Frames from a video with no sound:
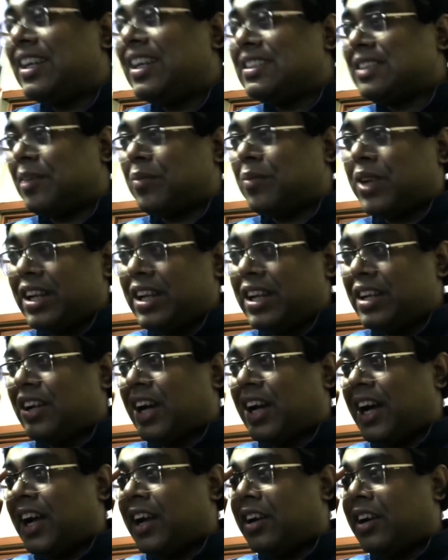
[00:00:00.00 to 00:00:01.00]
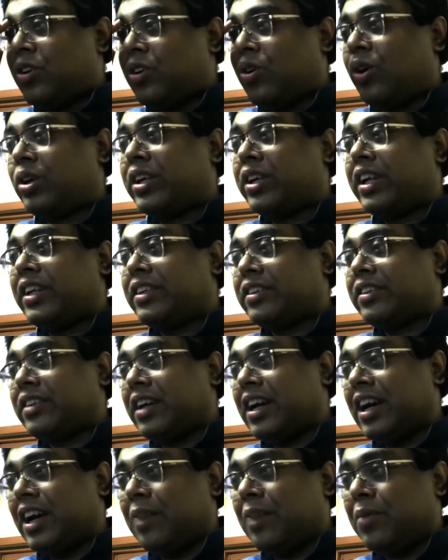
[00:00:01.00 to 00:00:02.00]
Somebody uh, wrote deuterium.
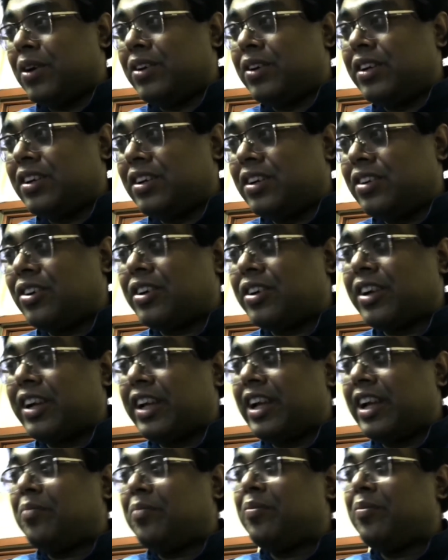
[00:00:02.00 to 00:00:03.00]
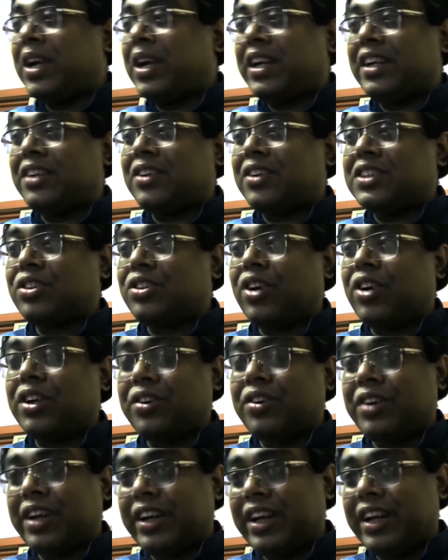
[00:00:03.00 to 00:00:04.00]
it uh, about deuterium, but it was not
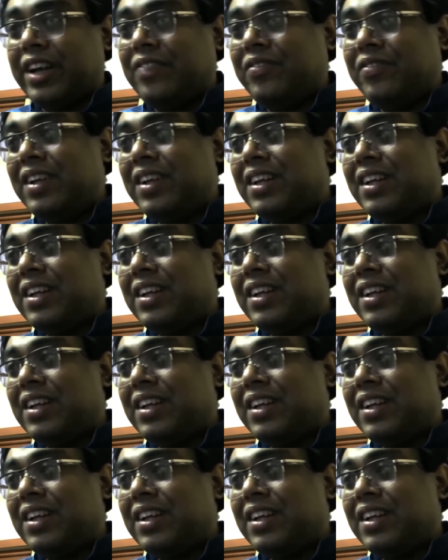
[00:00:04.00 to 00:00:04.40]
deuterium